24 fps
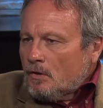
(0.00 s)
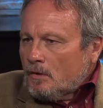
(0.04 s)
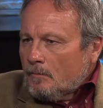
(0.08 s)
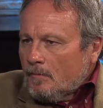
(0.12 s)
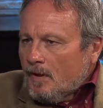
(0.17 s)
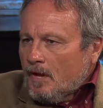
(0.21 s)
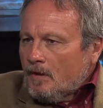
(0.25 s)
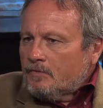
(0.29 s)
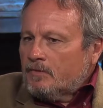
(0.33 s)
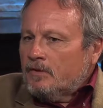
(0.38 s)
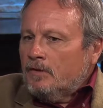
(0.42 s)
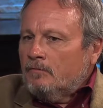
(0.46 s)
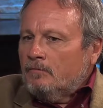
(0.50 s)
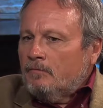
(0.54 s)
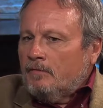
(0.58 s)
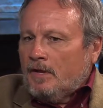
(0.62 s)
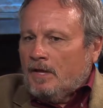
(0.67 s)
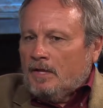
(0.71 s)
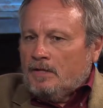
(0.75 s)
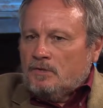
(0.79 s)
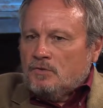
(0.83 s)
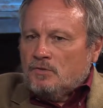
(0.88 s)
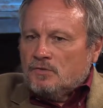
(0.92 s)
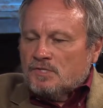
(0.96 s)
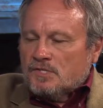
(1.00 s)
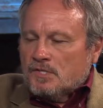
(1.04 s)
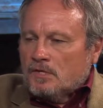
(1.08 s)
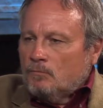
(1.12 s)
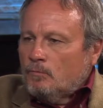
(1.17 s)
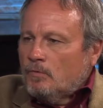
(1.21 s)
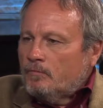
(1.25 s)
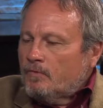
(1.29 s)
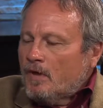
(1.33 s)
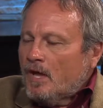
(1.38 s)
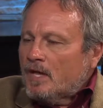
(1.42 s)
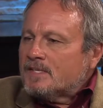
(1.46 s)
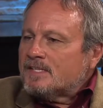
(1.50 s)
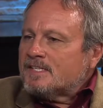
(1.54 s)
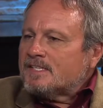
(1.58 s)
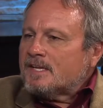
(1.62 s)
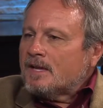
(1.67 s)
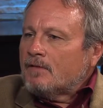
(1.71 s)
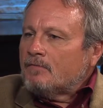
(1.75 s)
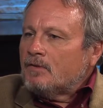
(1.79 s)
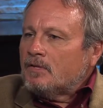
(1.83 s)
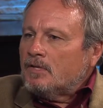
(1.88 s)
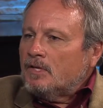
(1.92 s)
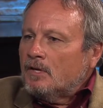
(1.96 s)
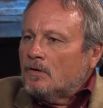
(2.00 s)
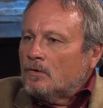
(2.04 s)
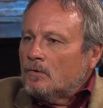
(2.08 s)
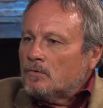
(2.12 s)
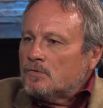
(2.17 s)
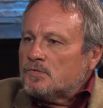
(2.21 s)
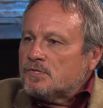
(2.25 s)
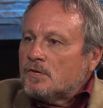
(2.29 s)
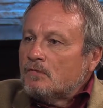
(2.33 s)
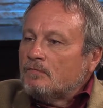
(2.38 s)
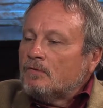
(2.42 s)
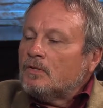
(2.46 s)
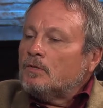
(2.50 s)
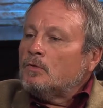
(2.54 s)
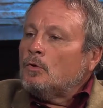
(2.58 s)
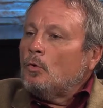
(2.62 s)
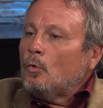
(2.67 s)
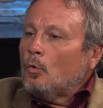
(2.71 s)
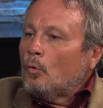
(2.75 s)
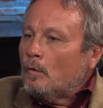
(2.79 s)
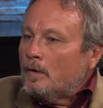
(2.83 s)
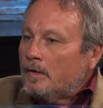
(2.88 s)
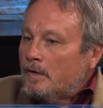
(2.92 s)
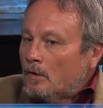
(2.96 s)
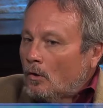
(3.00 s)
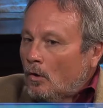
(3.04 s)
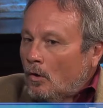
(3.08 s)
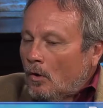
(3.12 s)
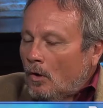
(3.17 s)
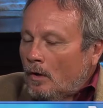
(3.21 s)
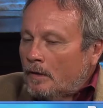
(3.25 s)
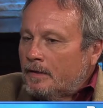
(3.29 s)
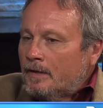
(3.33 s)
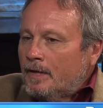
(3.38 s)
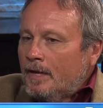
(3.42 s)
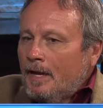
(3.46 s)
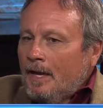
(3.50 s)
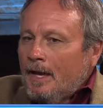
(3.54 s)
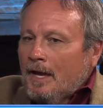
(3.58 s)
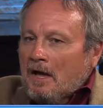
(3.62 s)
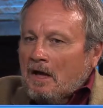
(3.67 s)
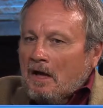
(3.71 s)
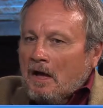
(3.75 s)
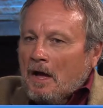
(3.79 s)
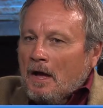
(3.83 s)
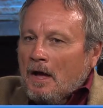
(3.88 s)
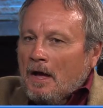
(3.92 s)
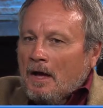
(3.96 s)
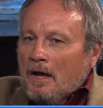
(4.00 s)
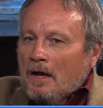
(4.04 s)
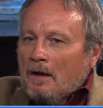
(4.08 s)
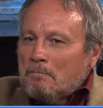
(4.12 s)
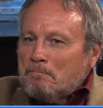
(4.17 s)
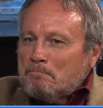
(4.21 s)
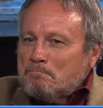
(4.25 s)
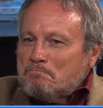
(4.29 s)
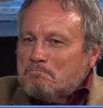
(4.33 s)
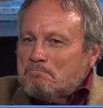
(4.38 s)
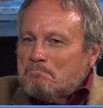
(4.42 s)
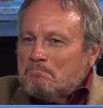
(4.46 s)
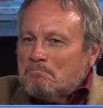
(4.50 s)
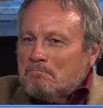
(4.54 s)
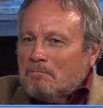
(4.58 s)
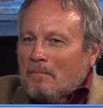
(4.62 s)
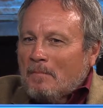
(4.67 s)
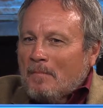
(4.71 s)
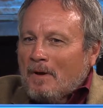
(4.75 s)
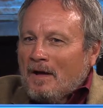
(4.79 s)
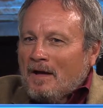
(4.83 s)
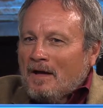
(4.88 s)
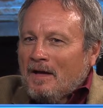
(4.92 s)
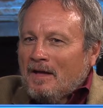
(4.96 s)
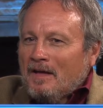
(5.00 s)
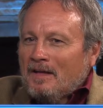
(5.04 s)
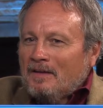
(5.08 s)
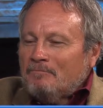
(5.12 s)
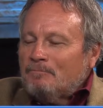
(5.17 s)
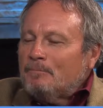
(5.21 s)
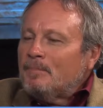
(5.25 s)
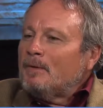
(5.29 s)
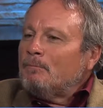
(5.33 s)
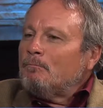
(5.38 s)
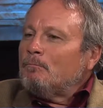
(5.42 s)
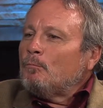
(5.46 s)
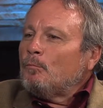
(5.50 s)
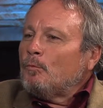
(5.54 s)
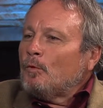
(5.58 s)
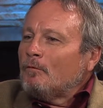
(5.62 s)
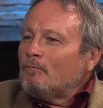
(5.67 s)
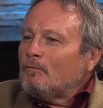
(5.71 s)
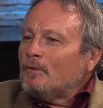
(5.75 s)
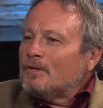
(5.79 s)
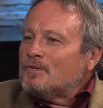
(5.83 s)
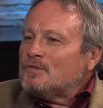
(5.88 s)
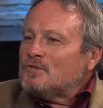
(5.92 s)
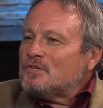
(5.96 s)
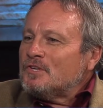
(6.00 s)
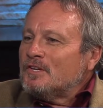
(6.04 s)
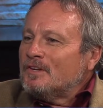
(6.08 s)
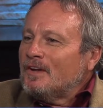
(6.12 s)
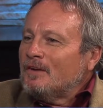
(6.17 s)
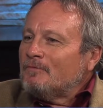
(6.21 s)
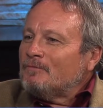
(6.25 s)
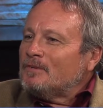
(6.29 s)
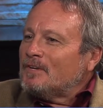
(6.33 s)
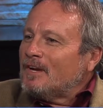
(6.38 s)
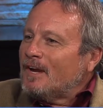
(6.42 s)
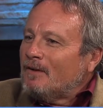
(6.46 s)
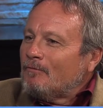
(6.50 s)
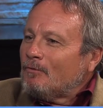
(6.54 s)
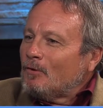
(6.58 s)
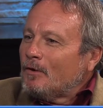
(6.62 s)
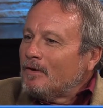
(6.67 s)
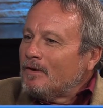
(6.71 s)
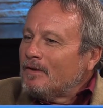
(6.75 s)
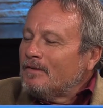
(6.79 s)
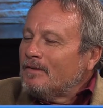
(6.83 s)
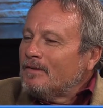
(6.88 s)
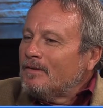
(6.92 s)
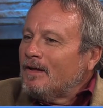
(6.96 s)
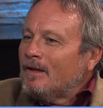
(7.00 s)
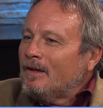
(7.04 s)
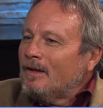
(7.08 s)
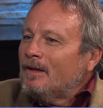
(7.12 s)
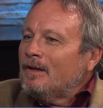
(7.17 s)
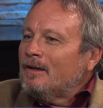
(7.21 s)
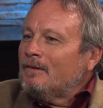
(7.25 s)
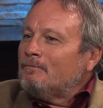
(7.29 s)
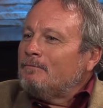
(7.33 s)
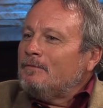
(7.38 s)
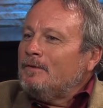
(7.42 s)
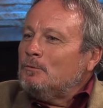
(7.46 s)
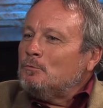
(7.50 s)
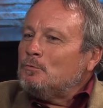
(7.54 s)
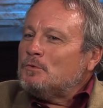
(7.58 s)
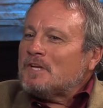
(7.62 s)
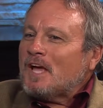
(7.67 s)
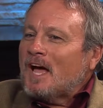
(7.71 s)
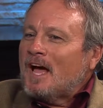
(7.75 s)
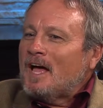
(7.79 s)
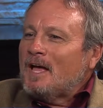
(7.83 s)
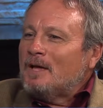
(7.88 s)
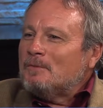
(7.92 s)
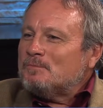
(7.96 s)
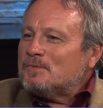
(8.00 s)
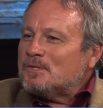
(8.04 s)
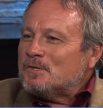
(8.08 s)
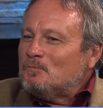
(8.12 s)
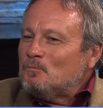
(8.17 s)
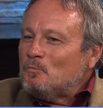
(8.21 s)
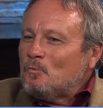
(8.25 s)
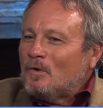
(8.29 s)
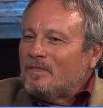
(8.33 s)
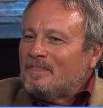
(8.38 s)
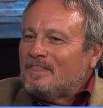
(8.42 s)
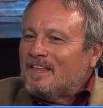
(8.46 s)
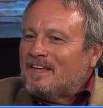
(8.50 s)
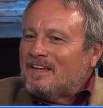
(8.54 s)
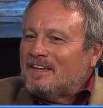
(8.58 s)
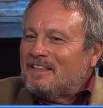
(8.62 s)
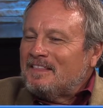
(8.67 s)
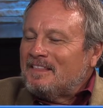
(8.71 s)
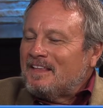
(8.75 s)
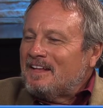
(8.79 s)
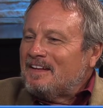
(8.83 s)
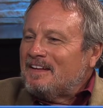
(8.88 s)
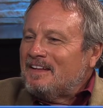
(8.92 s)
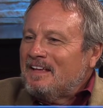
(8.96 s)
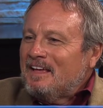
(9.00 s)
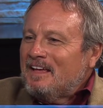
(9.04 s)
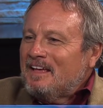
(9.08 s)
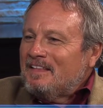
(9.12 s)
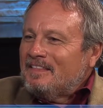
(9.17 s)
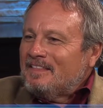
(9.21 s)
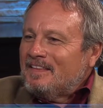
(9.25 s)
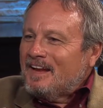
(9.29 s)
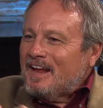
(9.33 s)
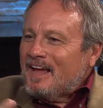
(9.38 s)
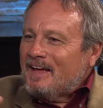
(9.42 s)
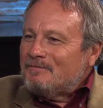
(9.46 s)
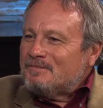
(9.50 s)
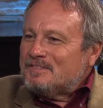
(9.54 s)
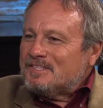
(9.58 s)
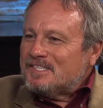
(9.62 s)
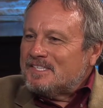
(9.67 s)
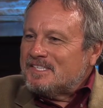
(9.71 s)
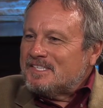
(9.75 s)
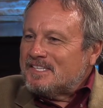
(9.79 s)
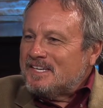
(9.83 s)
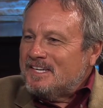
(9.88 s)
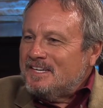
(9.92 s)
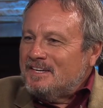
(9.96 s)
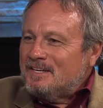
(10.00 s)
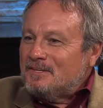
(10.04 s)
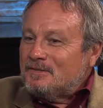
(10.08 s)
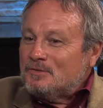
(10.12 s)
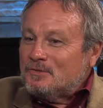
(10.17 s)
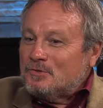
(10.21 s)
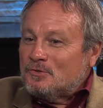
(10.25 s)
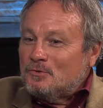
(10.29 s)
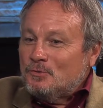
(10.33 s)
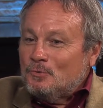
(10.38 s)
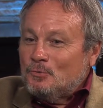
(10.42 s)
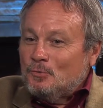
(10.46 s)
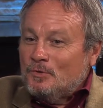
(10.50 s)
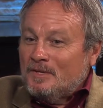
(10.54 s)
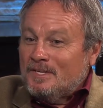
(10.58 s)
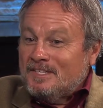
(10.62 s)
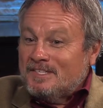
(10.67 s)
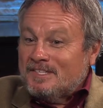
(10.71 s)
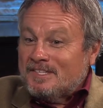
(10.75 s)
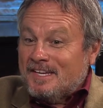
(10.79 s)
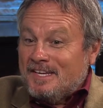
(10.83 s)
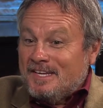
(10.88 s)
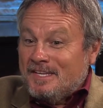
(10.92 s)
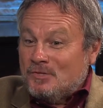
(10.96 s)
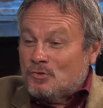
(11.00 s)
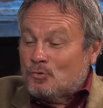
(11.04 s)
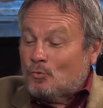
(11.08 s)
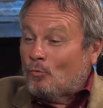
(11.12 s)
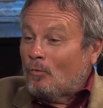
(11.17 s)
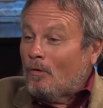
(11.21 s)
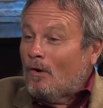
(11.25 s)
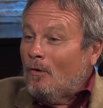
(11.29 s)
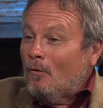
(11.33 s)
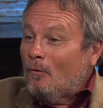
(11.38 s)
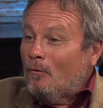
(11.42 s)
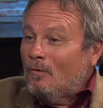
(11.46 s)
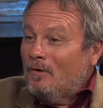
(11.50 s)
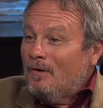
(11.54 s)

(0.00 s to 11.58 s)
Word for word: about the event. You said we've got seven years of it going on. Um, I've been privileged enough to cover it a, a, a, few times, and one thing that, that I've seen it do is, is grow